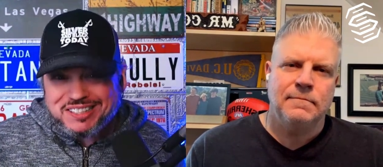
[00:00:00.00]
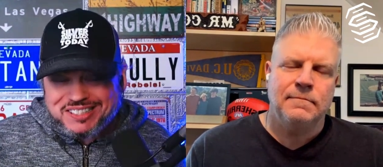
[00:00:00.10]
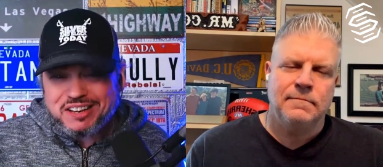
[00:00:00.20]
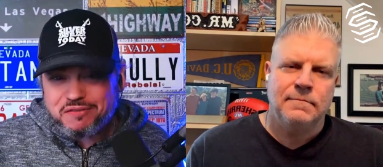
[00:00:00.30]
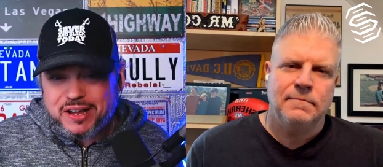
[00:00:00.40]

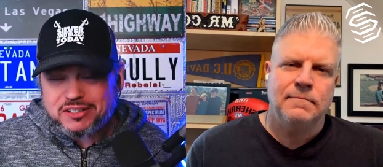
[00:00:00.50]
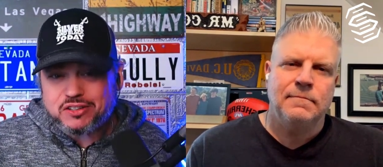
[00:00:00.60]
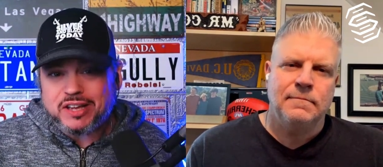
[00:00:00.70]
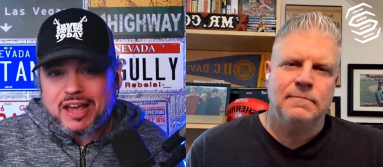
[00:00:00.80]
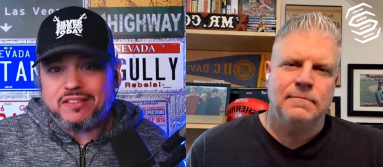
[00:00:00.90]
Speaker 1: defenses
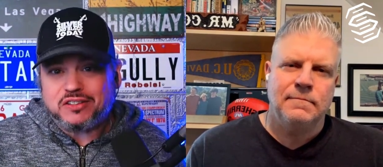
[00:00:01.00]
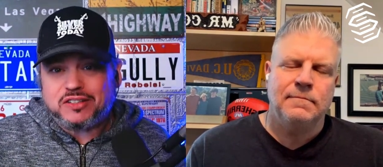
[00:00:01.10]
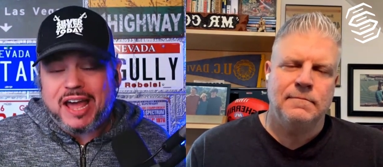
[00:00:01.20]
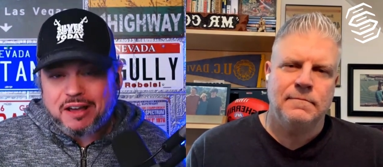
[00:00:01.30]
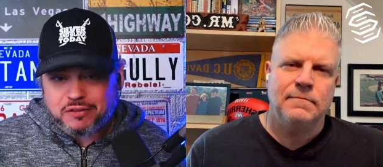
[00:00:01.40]
and the
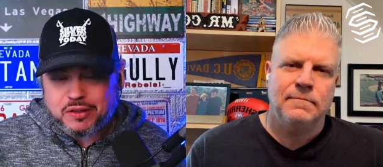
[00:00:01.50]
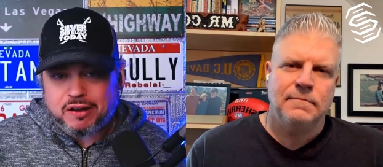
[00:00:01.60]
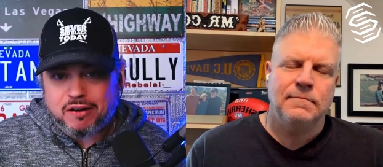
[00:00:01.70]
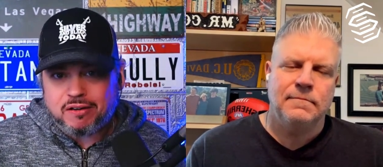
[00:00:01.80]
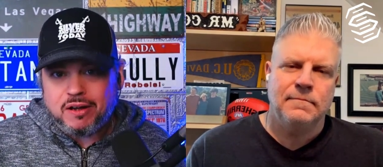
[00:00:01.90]
staffs
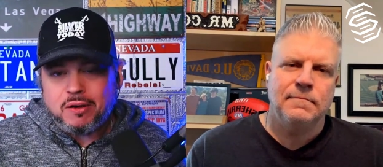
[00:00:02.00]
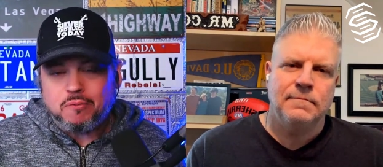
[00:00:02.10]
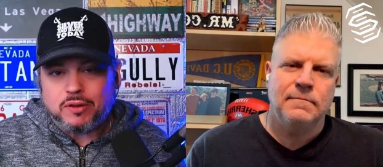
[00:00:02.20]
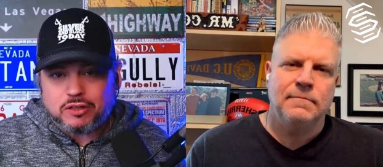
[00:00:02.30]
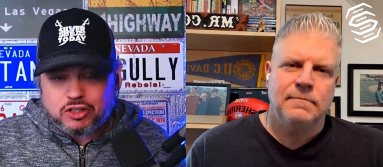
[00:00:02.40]
there
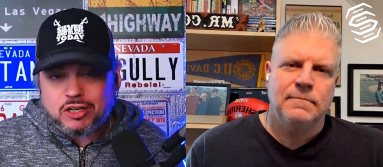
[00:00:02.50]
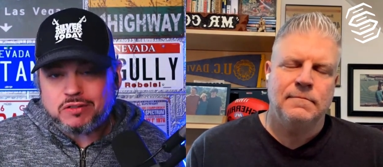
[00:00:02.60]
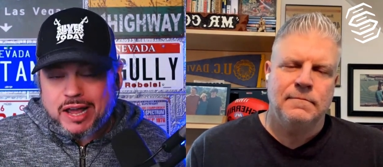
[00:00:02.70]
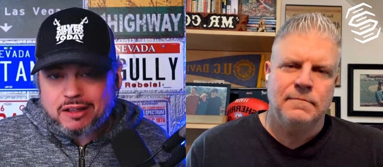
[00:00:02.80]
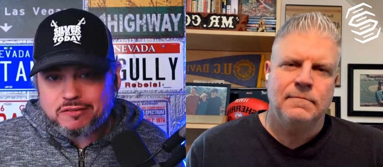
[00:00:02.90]
with the Chiefs
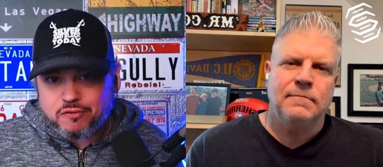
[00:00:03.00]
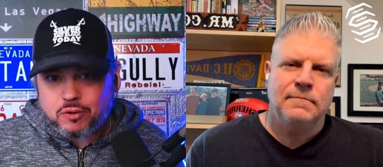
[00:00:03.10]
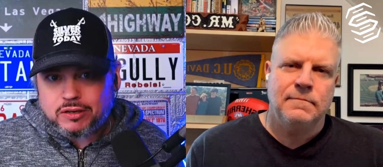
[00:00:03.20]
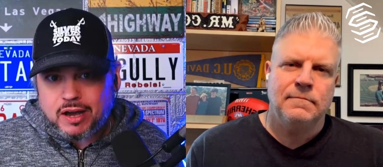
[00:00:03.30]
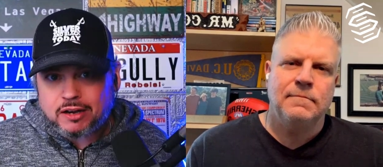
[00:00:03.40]
and the
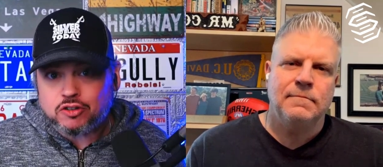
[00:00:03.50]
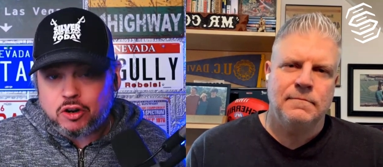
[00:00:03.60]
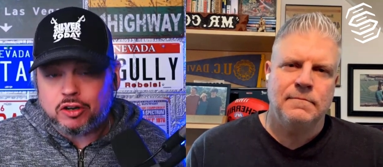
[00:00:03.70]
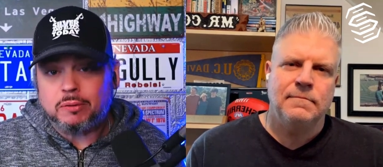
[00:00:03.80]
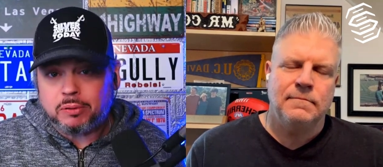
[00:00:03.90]
49ers are
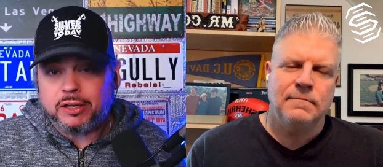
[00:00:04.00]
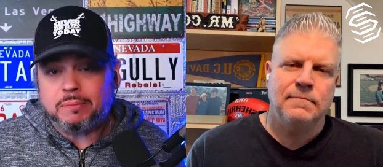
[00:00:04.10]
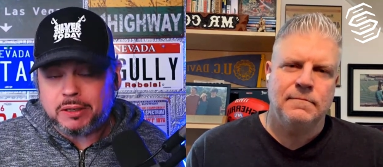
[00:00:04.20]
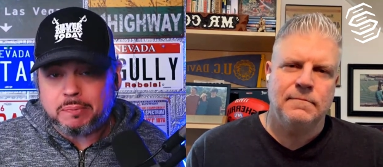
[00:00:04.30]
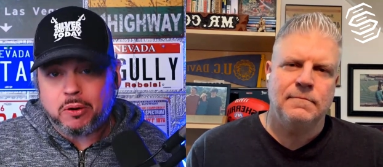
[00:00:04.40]
going to play a
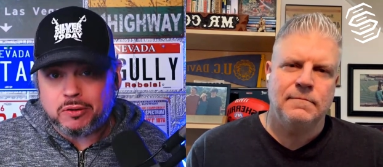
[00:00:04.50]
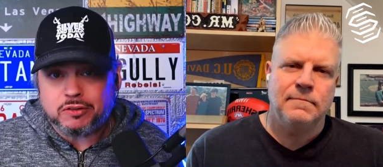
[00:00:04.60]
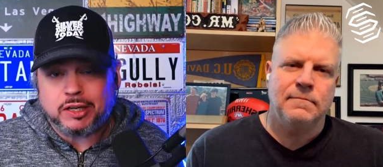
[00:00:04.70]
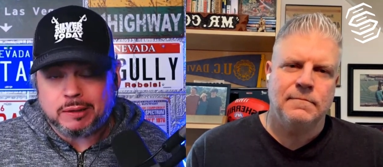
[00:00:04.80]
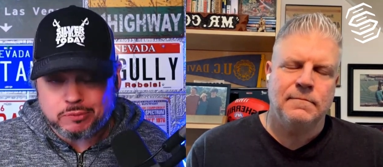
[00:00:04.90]
big part of this
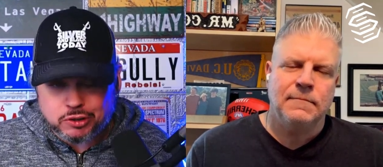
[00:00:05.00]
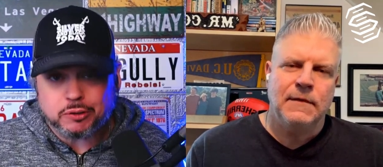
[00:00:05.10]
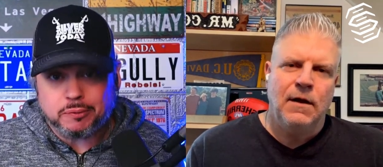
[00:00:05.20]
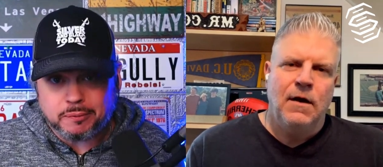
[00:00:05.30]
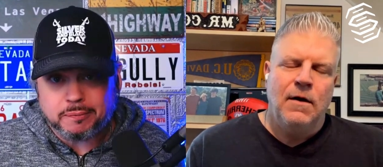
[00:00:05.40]
game too.
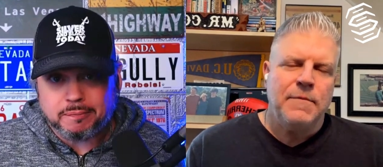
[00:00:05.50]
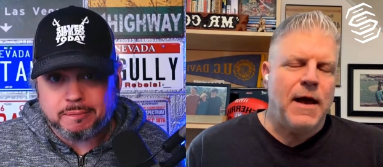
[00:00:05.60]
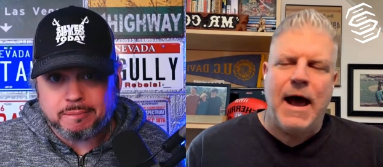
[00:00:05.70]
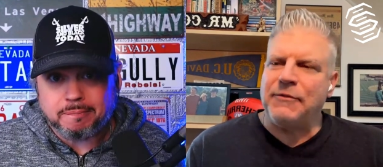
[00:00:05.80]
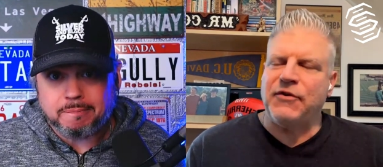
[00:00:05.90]

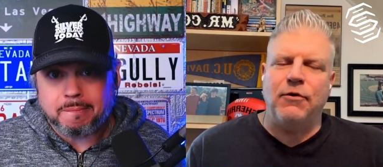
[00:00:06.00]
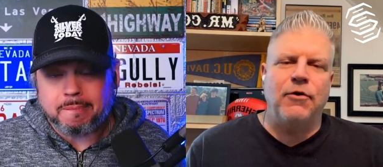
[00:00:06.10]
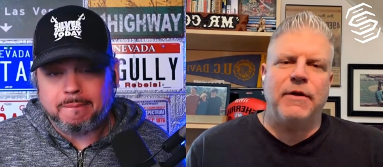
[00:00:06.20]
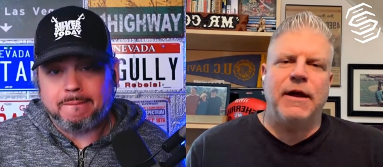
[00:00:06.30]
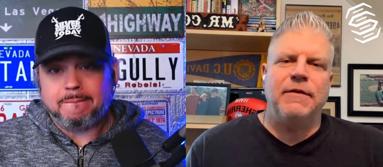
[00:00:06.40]

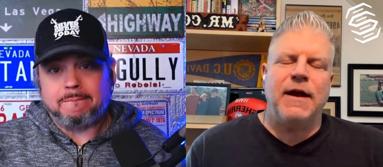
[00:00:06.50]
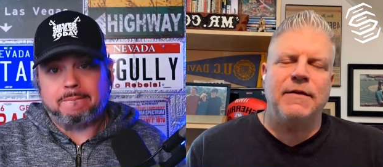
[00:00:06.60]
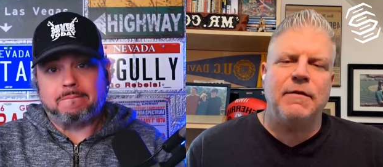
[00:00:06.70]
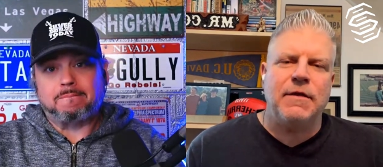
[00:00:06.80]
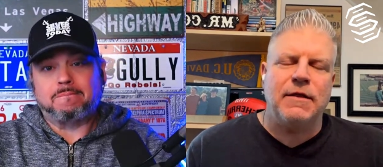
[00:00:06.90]
Speaker 2: Absolutely.
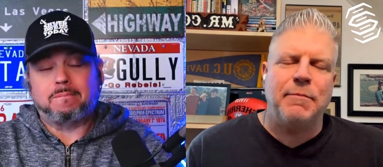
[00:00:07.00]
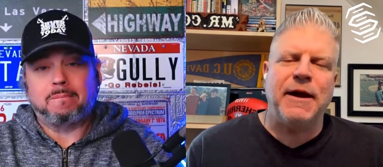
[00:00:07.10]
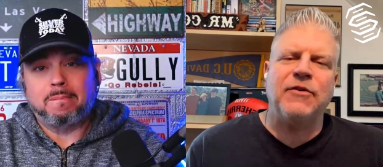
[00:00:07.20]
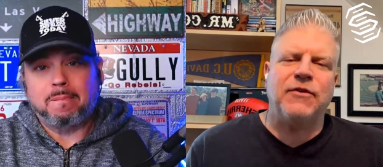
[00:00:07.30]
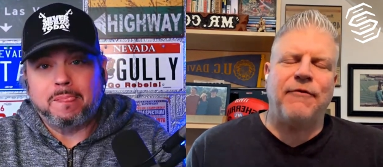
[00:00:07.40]
And the
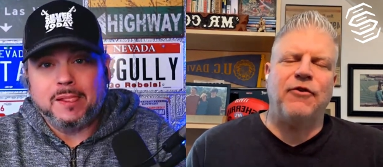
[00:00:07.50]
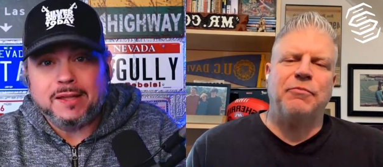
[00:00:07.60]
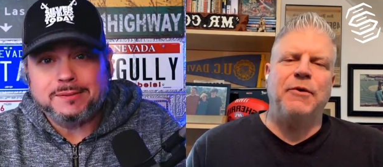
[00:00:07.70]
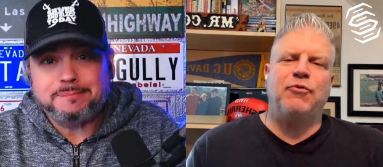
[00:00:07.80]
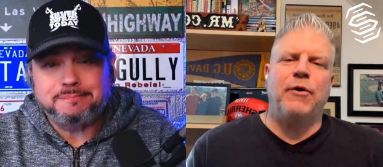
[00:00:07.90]
biggest
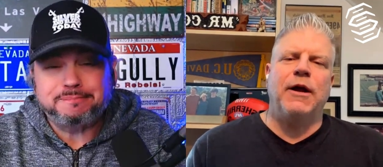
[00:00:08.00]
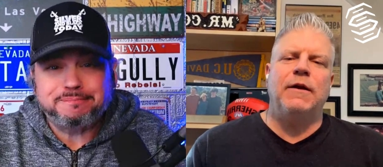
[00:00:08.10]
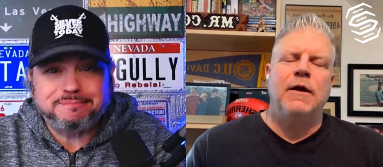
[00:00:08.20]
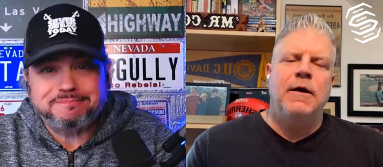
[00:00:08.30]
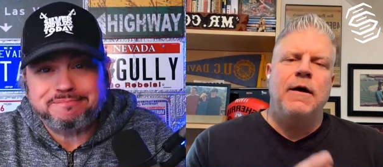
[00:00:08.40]
difference
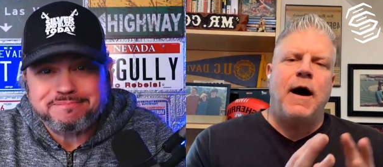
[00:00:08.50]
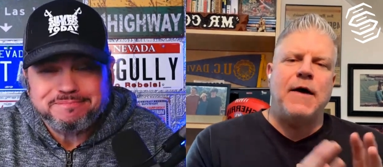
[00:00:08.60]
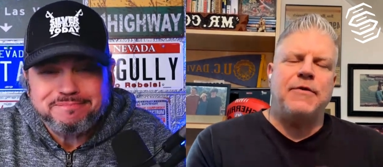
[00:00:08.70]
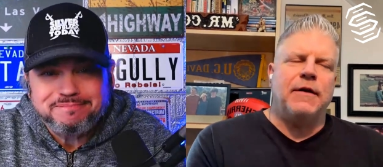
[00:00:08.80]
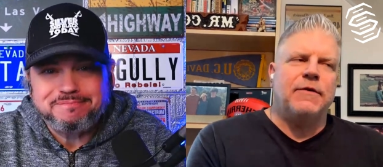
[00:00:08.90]
between,
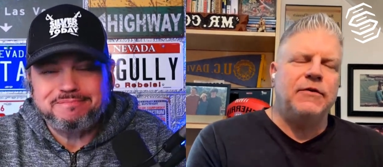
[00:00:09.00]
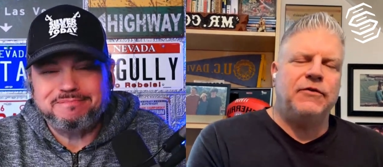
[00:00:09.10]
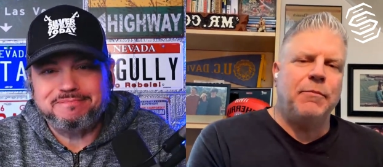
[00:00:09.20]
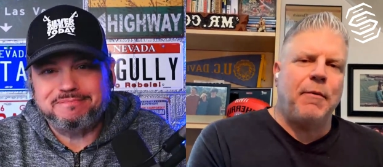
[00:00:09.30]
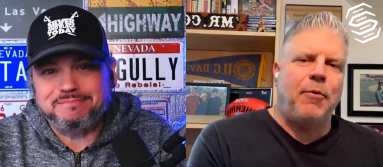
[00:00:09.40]
I think,
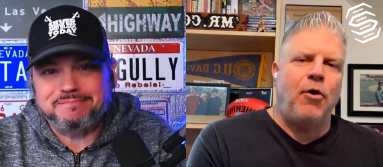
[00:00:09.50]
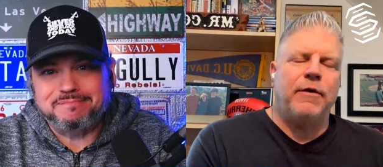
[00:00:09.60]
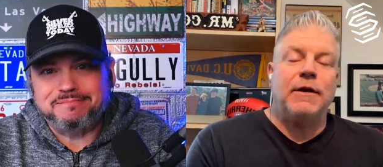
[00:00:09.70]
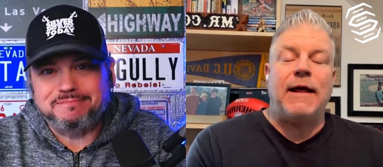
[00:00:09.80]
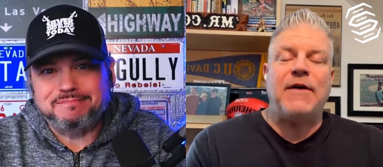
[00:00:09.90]
this Super
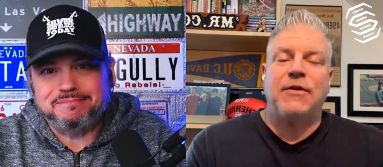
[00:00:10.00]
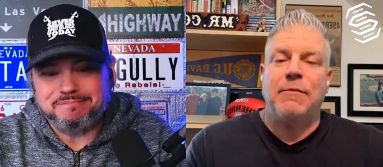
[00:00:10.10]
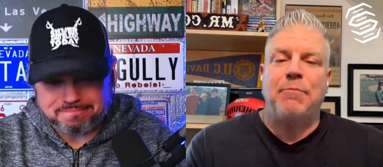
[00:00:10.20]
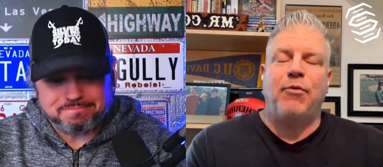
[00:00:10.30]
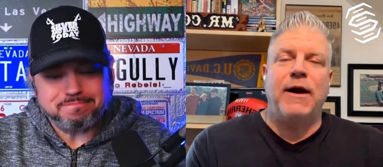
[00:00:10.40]
Bowl and the last
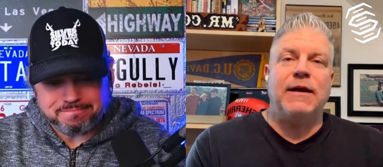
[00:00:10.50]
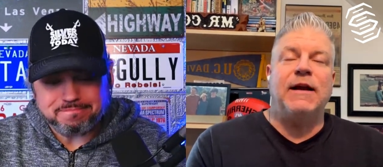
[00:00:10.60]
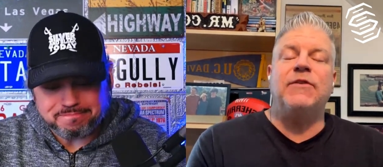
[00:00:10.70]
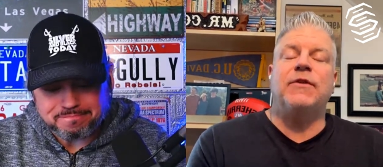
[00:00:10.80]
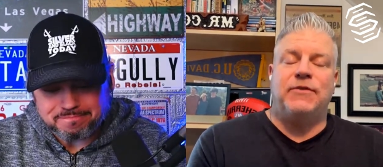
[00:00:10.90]
time they played
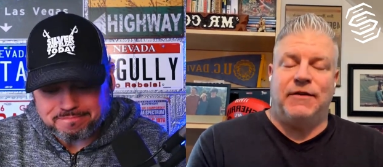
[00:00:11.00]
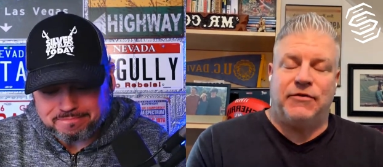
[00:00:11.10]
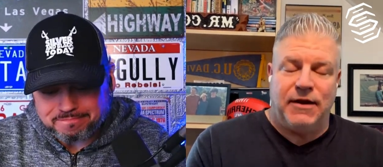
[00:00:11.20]
is the Chiefs